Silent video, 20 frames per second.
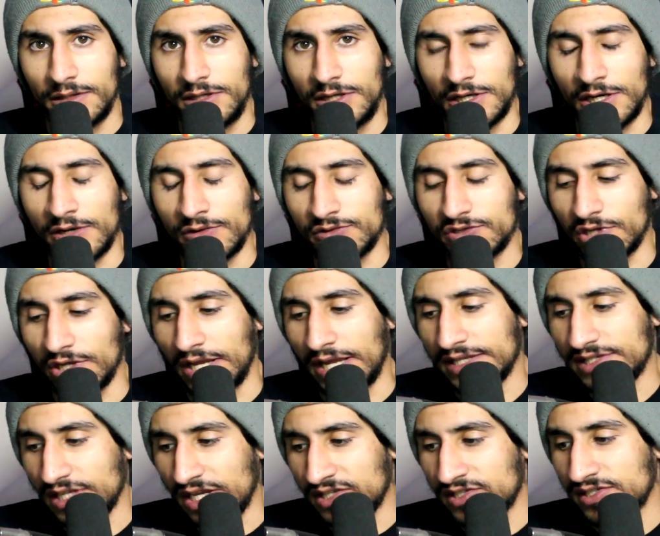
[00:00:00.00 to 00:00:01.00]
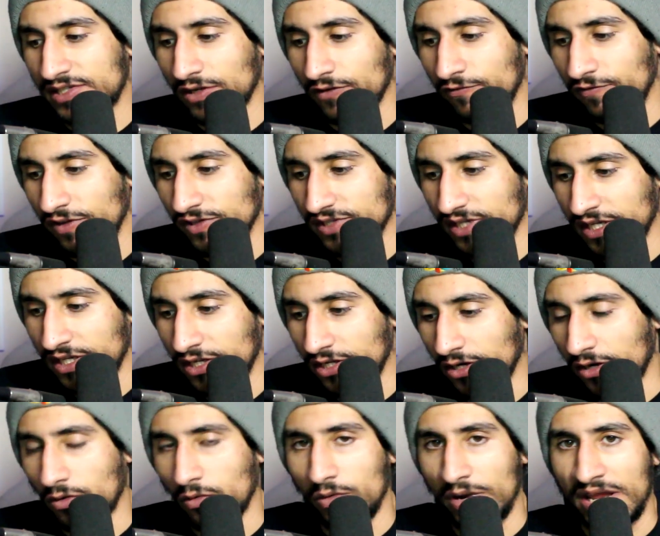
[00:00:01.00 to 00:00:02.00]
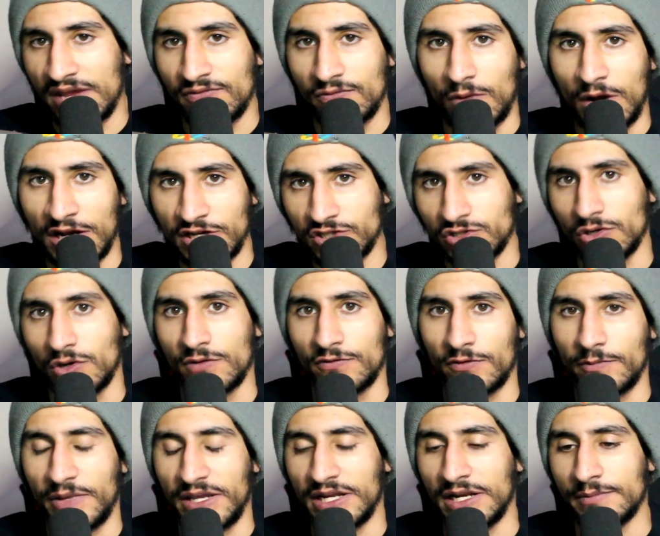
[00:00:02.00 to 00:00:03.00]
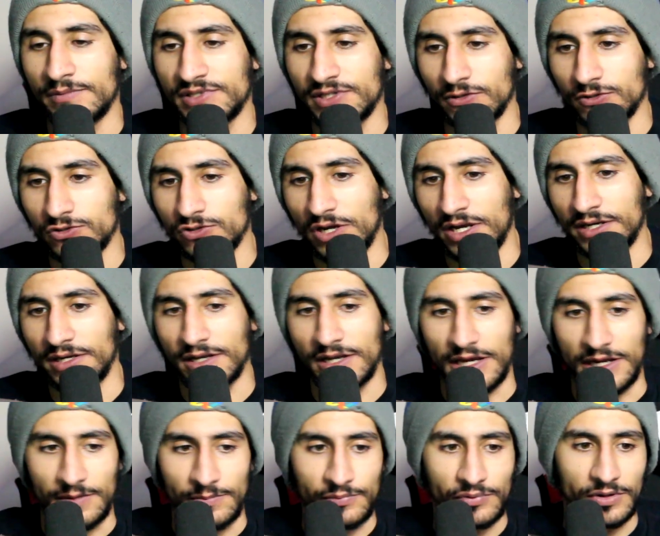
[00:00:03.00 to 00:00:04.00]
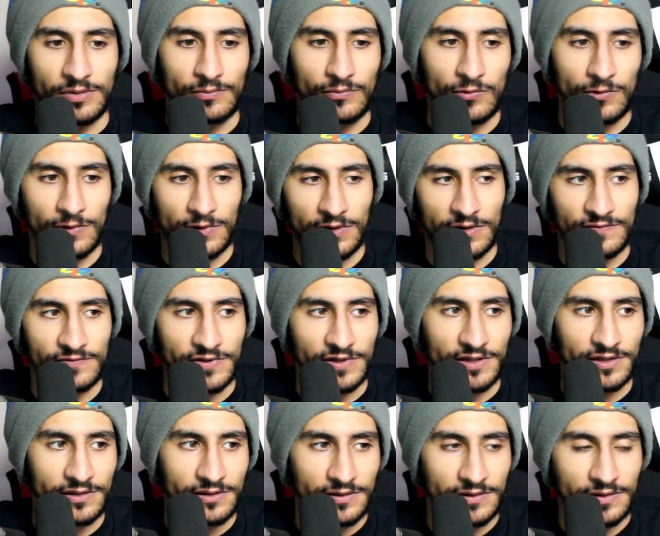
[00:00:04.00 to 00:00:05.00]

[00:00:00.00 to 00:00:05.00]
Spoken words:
so it still feels like, a wave washed over me, and I'm still trying to kind of put more of